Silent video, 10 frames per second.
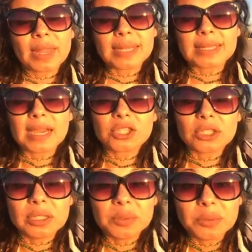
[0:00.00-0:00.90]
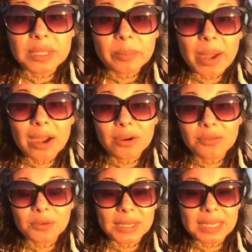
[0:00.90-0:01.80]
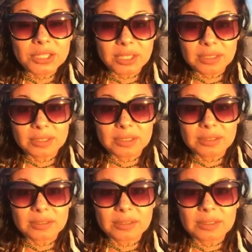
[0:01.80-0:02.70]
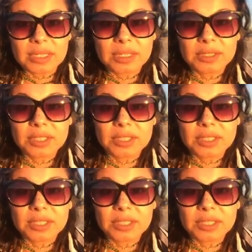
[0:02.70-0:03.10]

It's actually a really powerful agent in